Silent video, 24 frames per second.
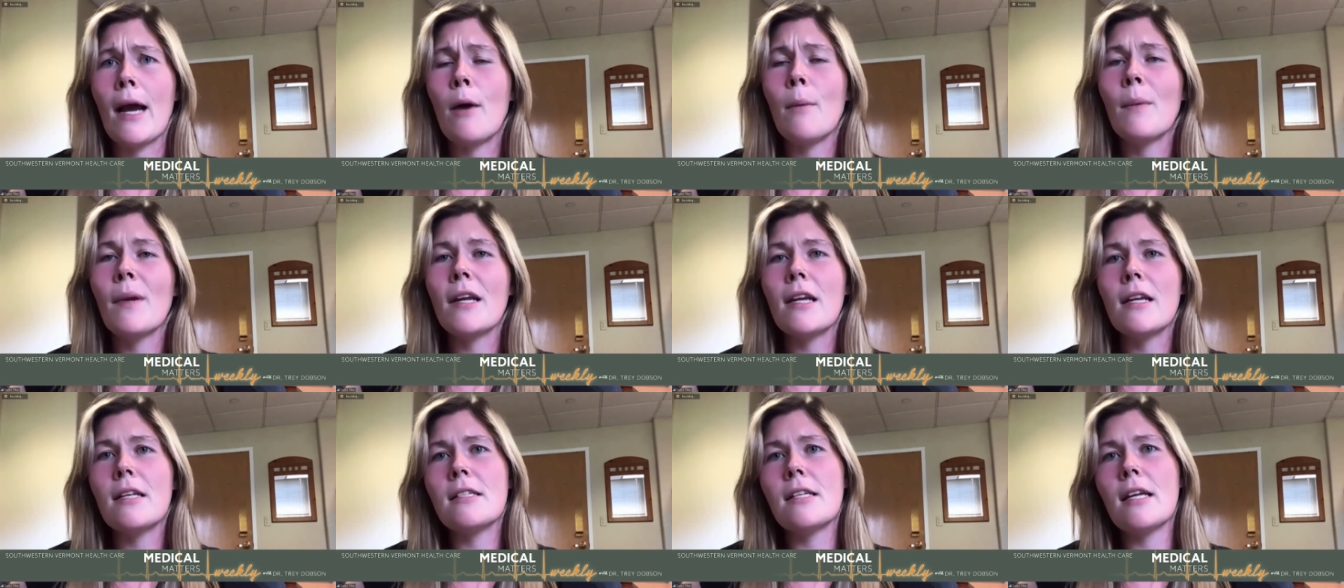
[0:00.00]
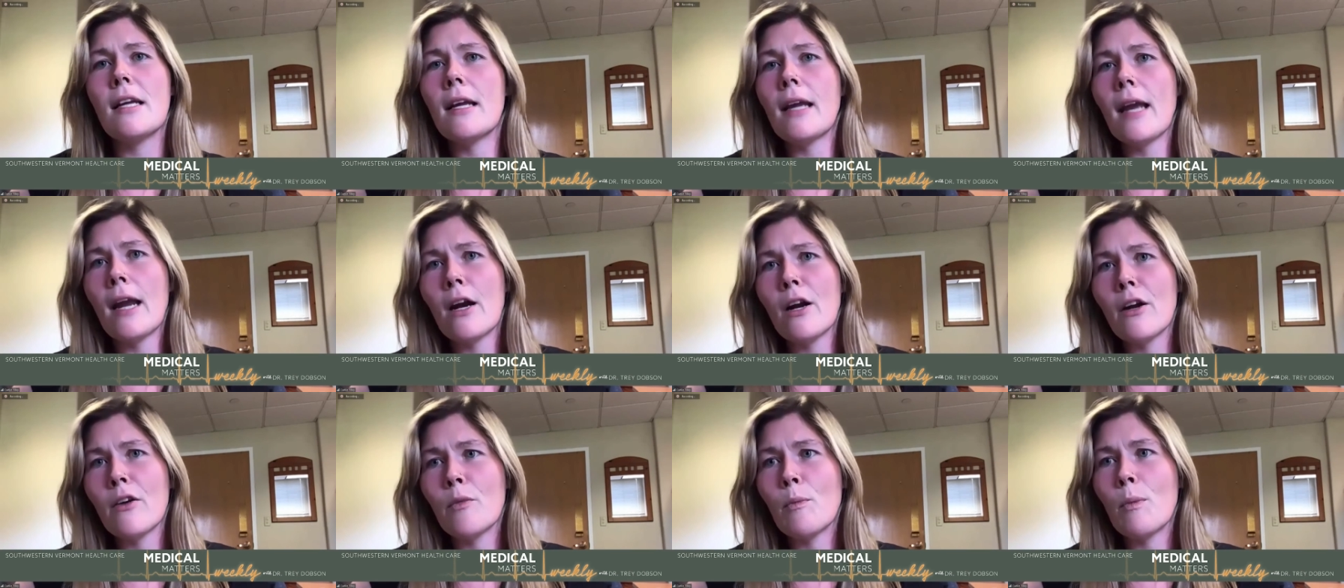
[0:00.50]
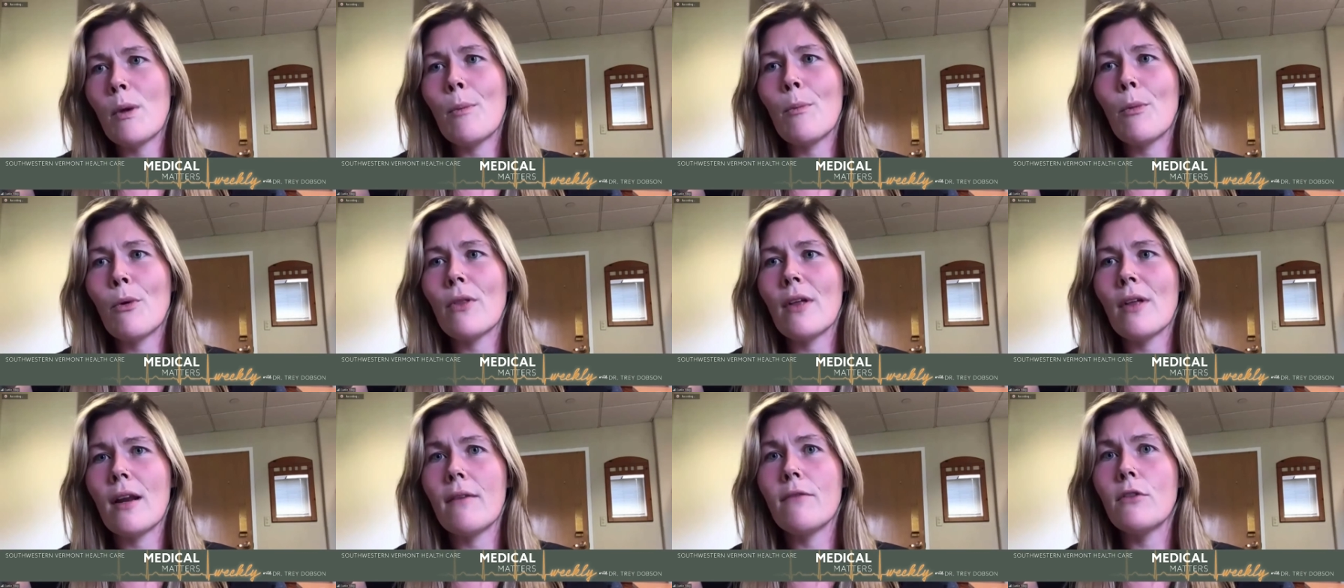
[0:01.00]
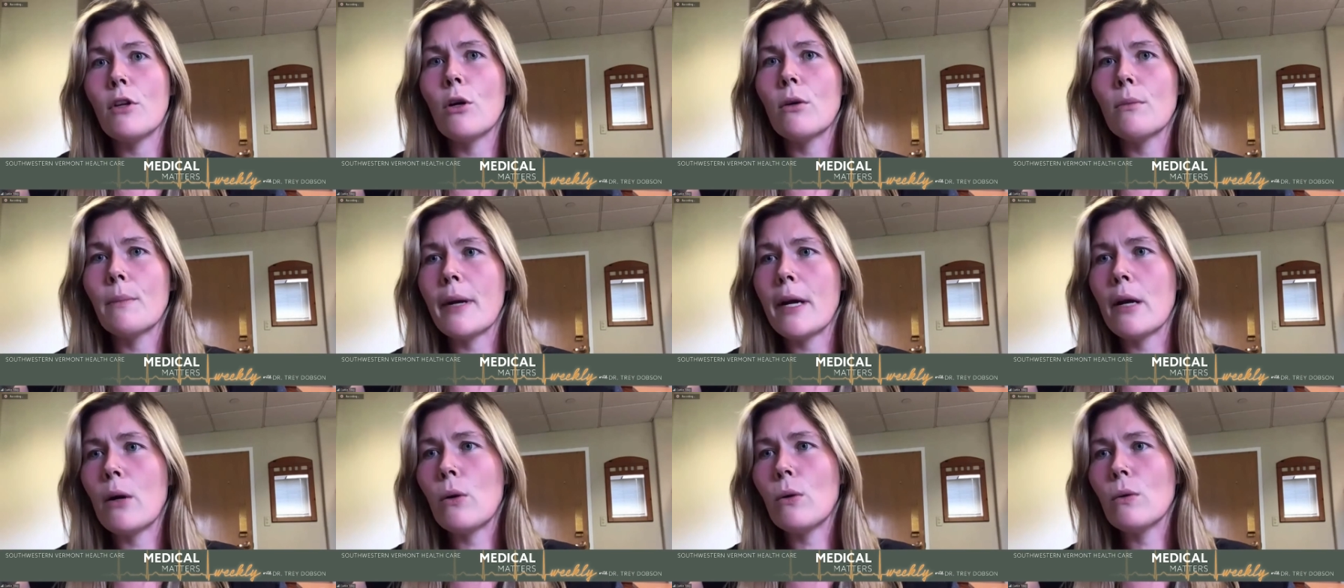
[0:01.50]
how am I going to take care of people that I've
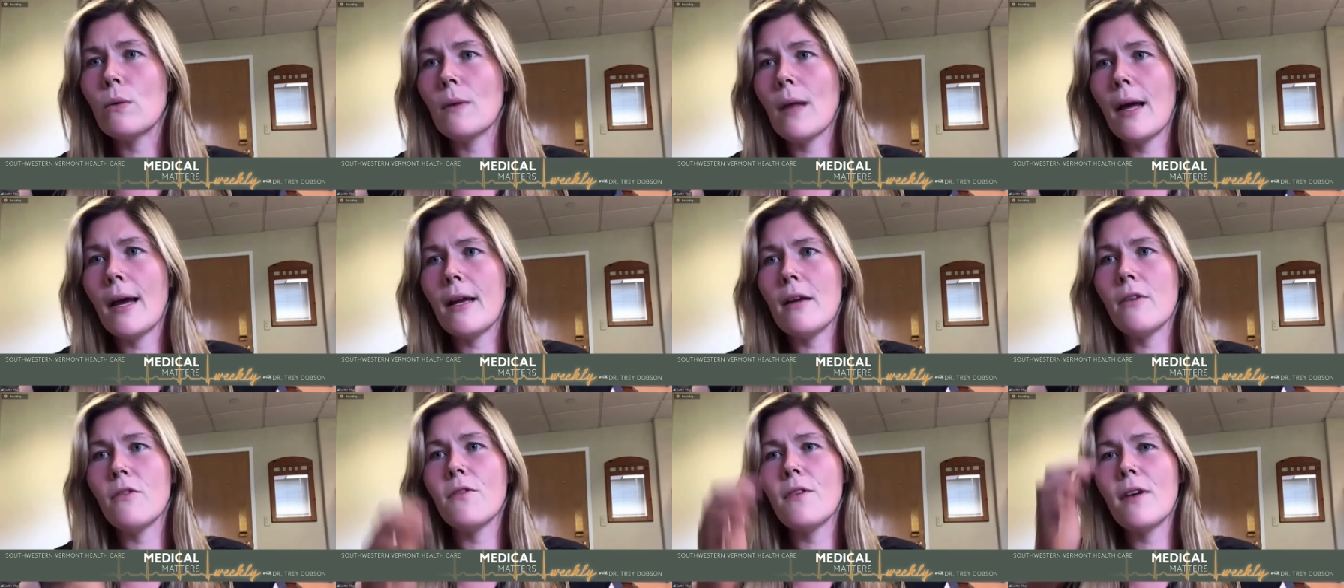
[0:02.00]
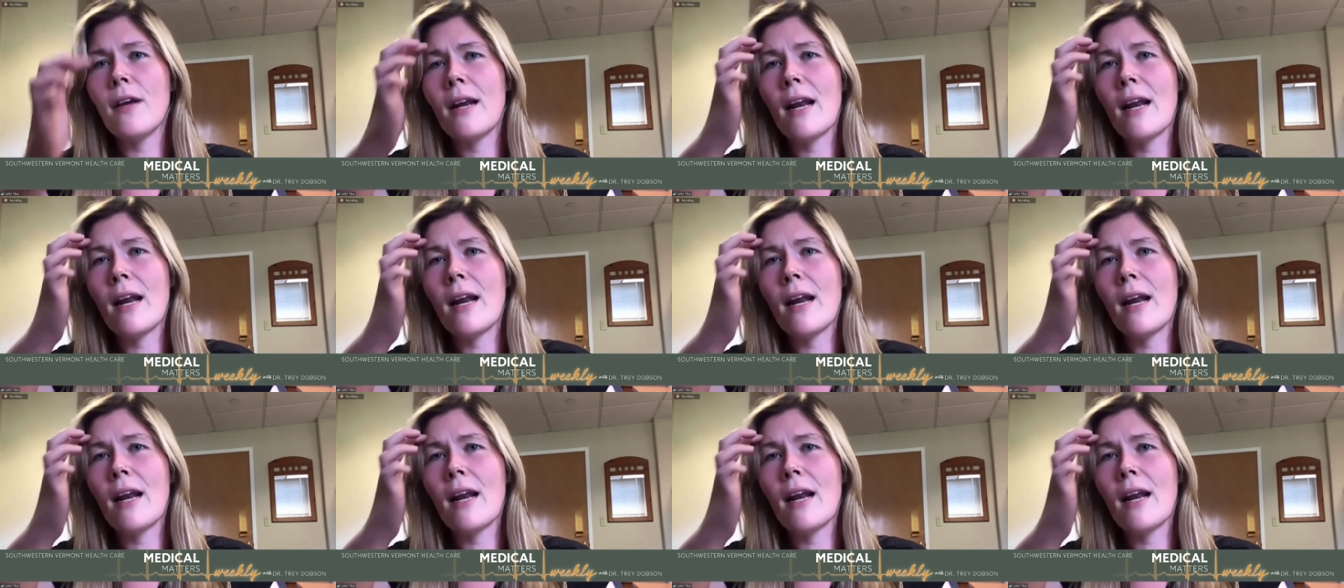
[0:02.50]
known my whole life?